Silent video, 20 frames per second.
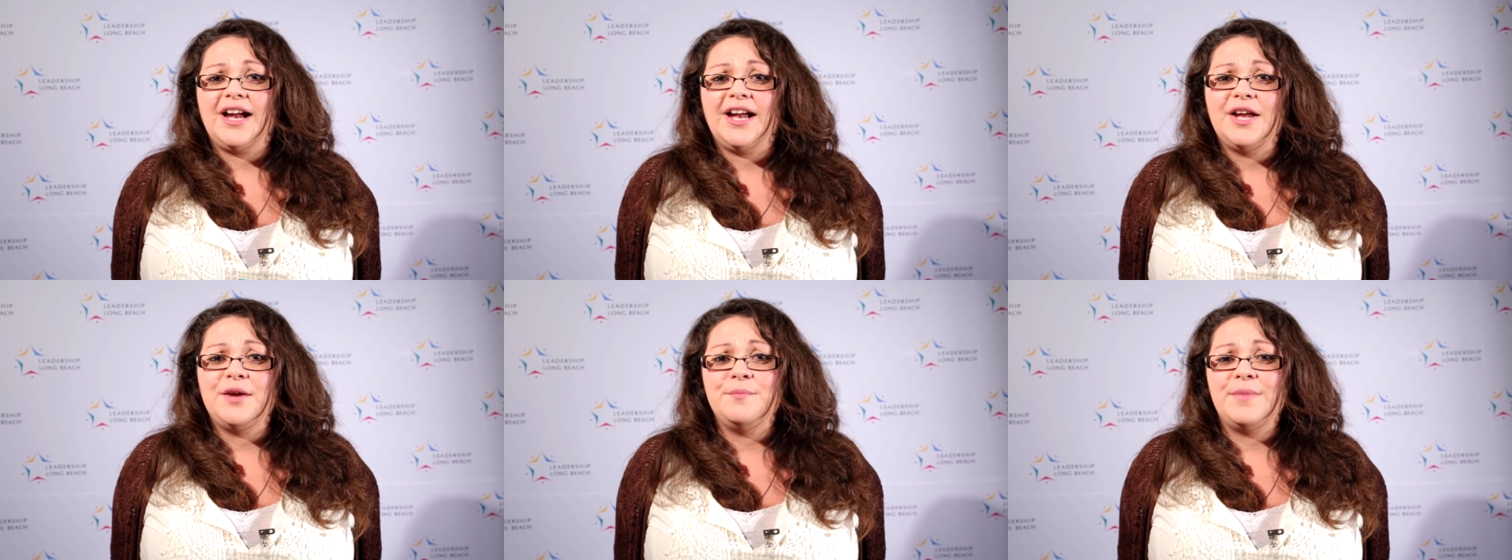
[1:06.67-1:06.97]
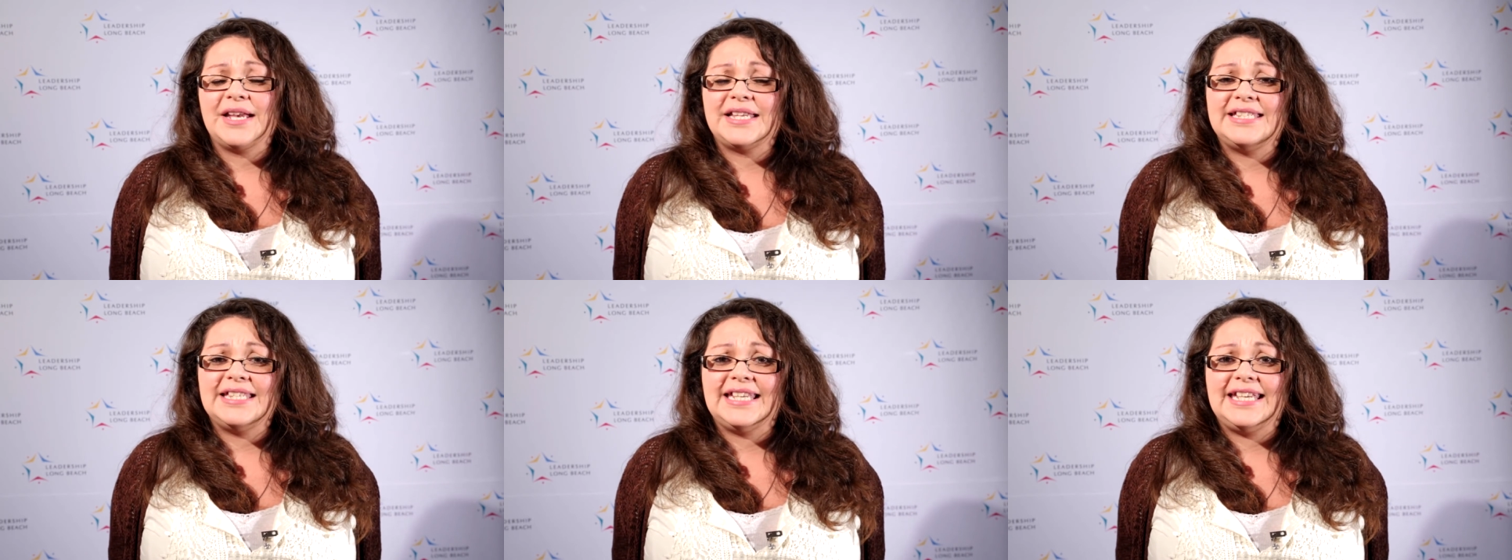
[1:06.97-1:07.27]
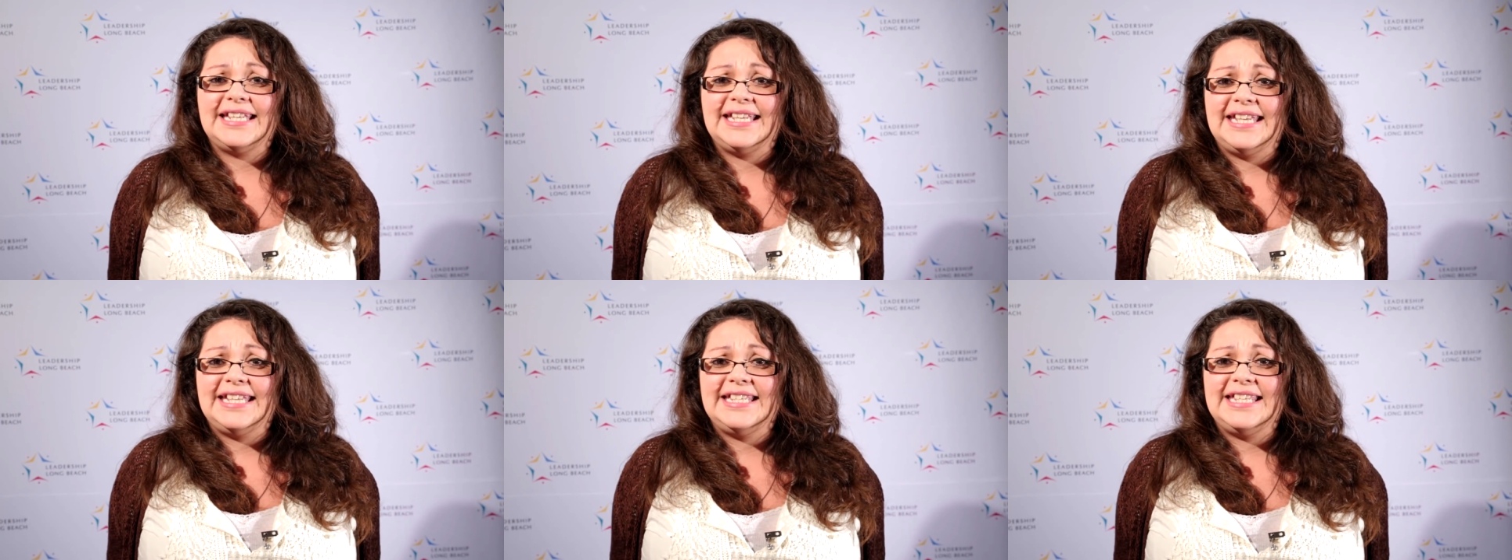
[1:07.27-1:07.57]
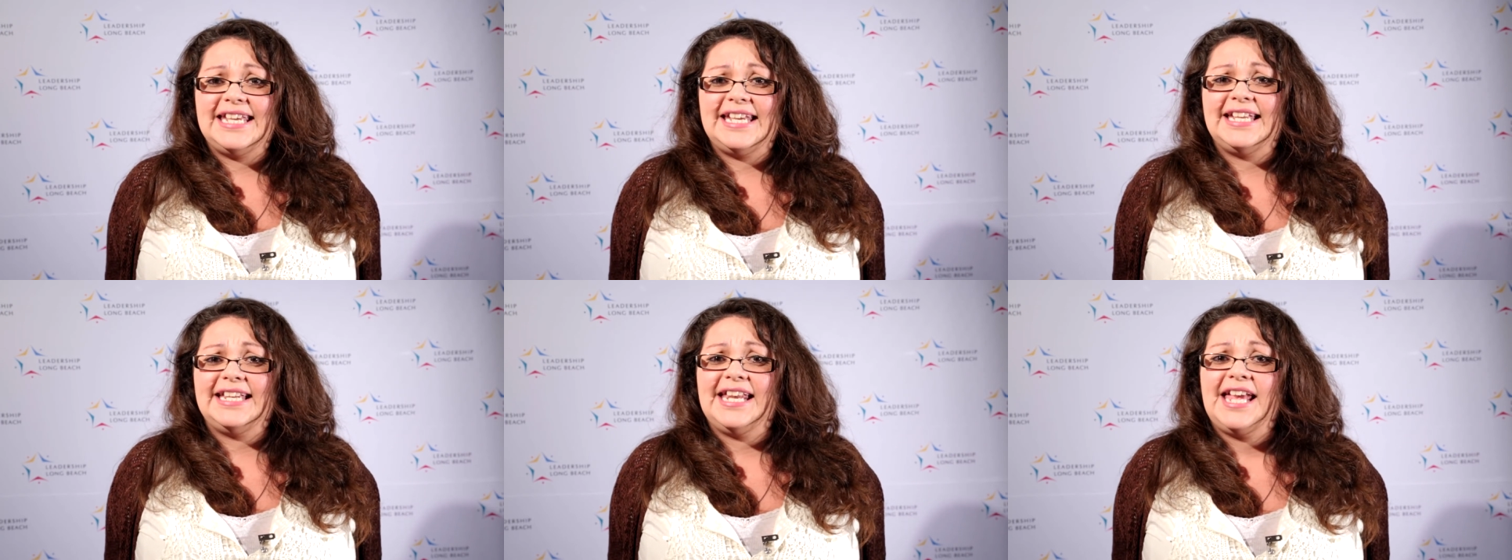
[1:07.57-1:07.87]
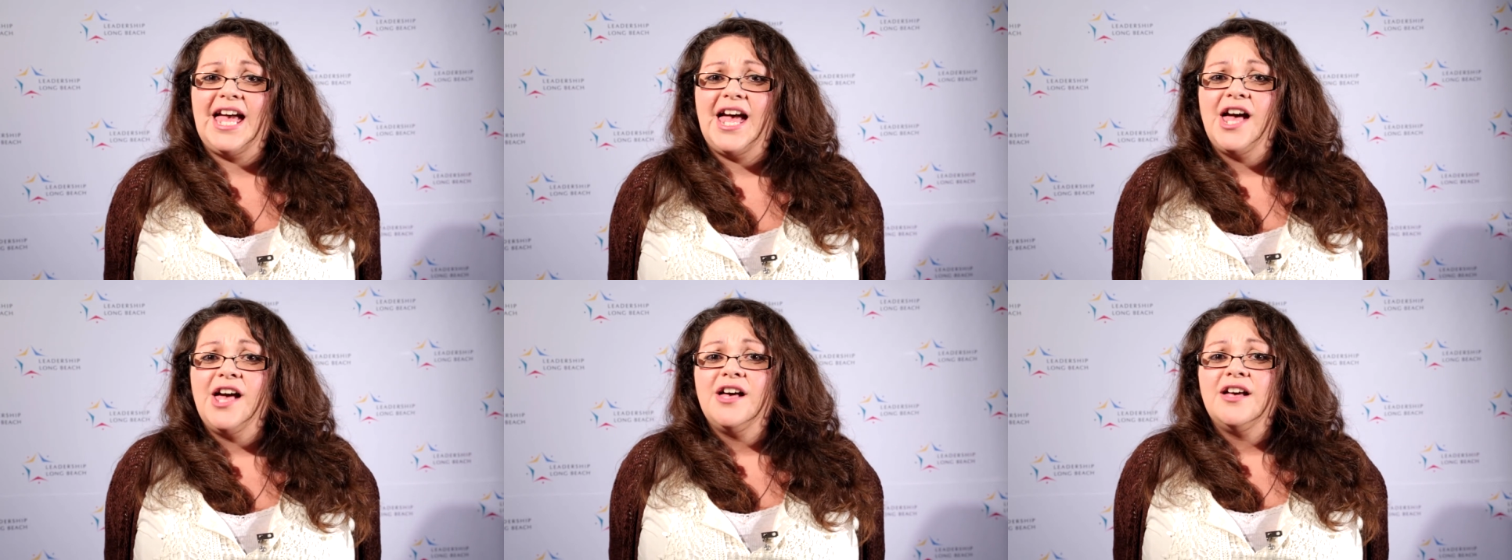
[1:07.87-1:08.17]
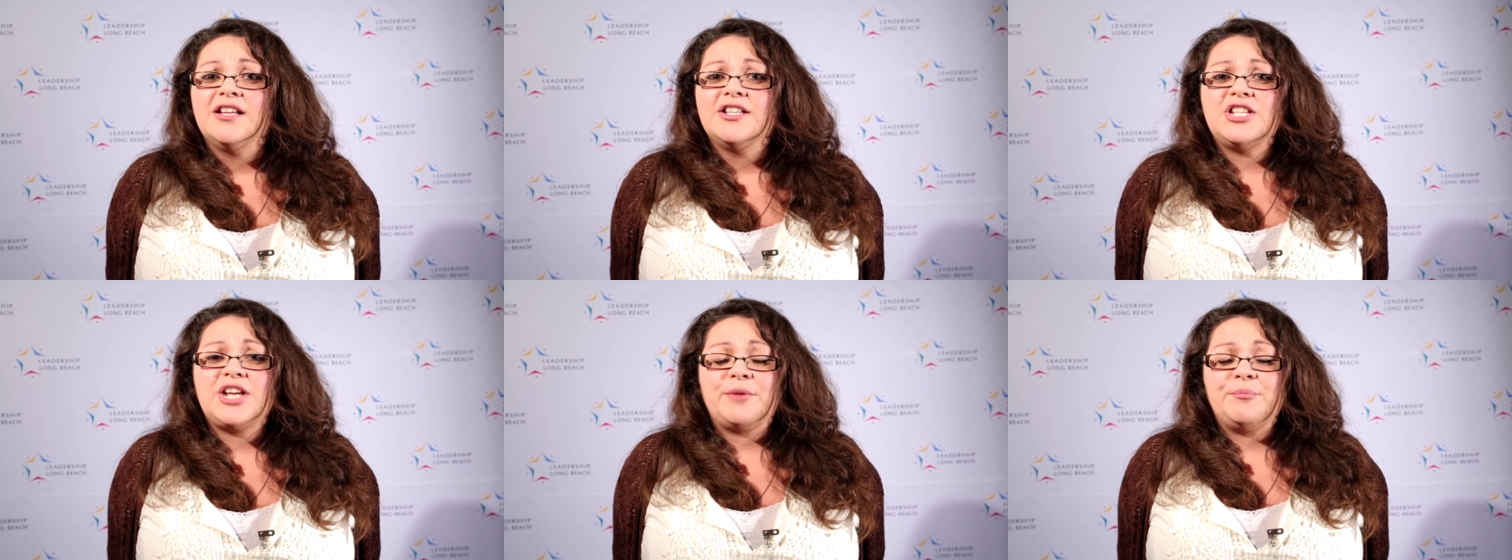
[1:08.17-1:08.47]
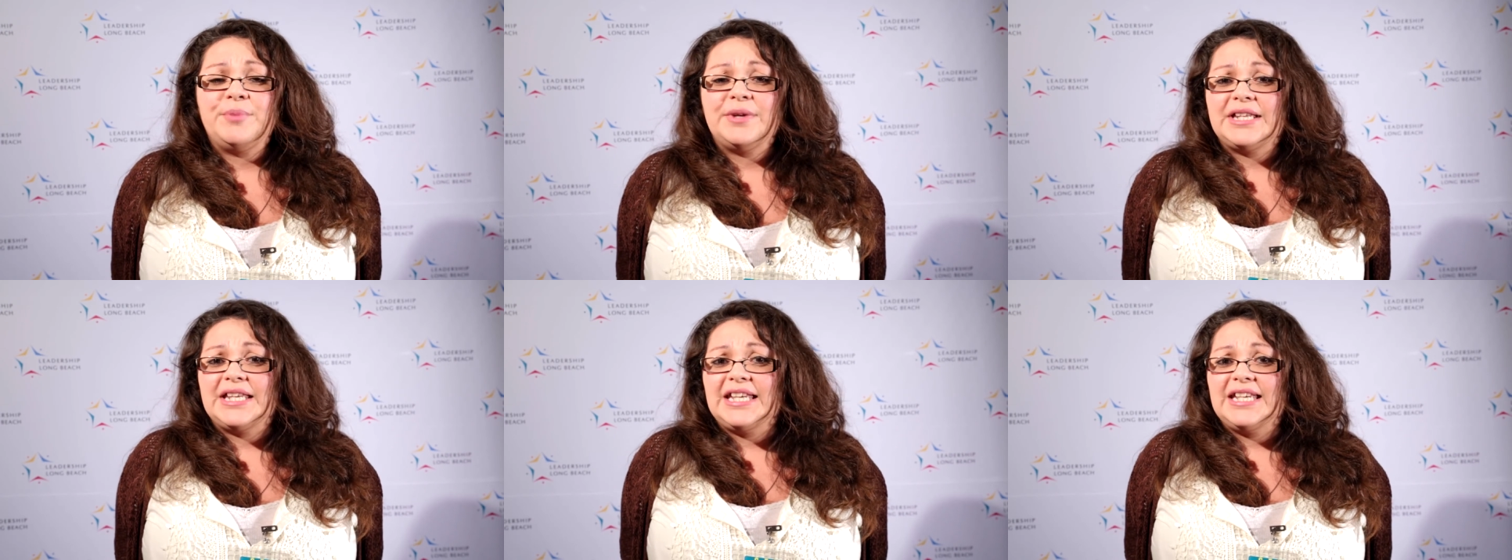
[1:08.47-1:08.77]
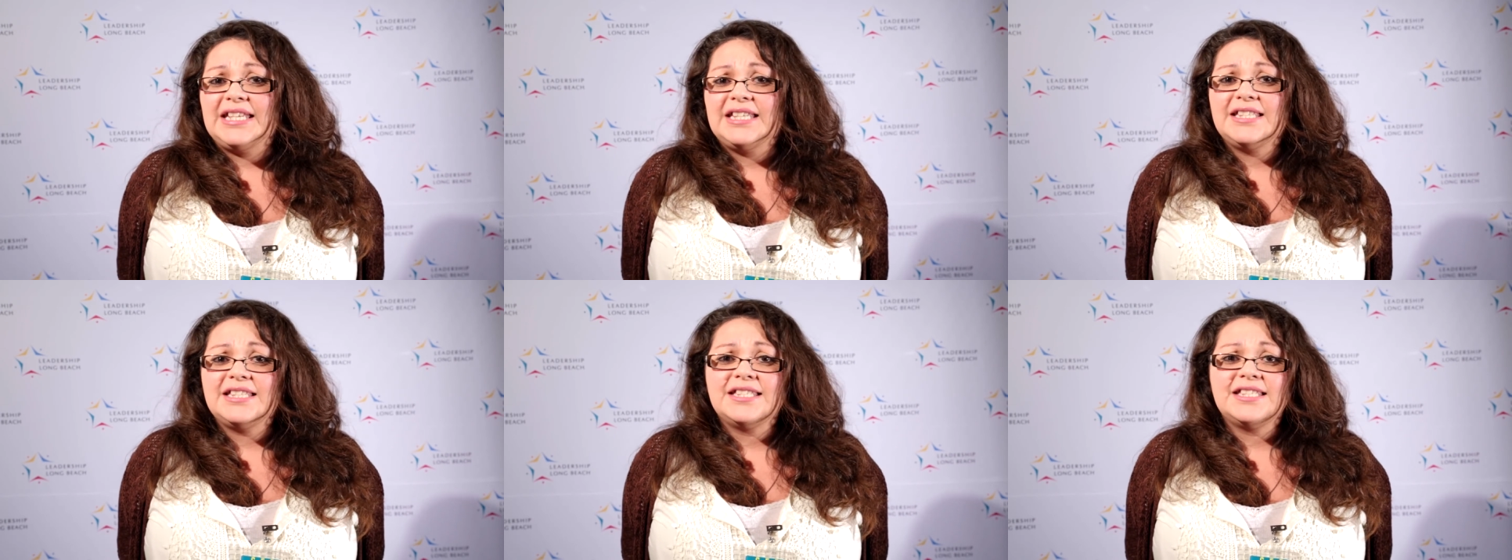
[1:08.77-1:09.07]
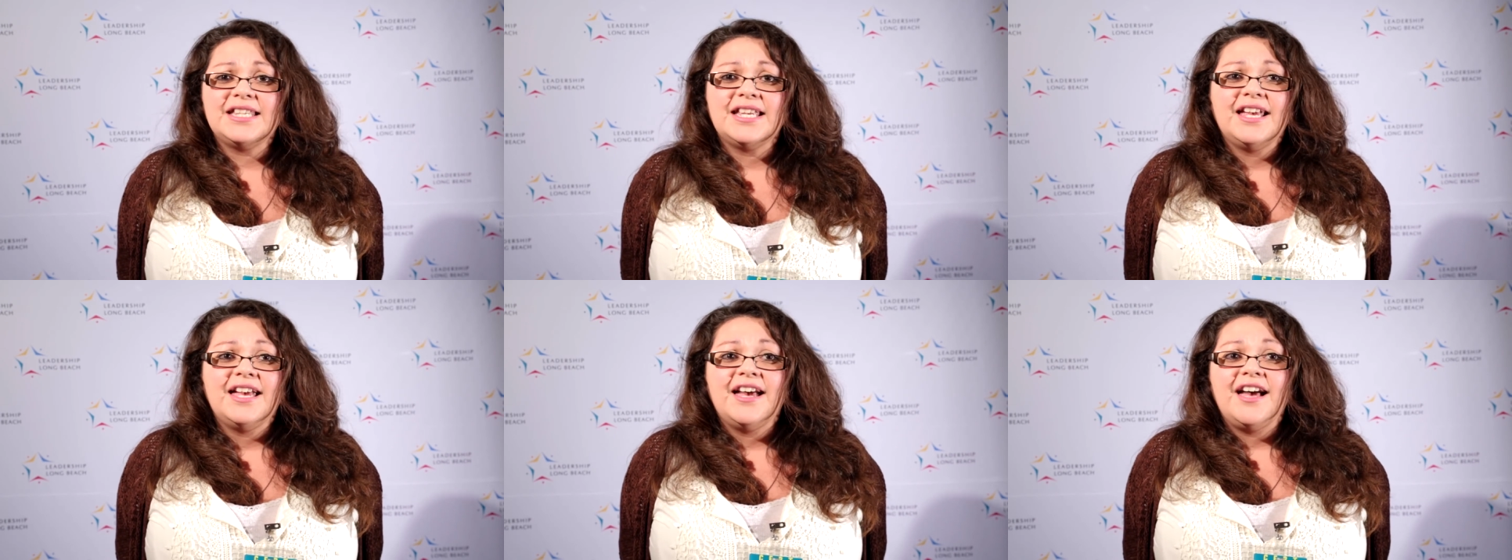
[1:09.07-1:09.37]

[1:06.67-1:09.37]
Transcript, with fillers: I am Mexican Indian, Japanese,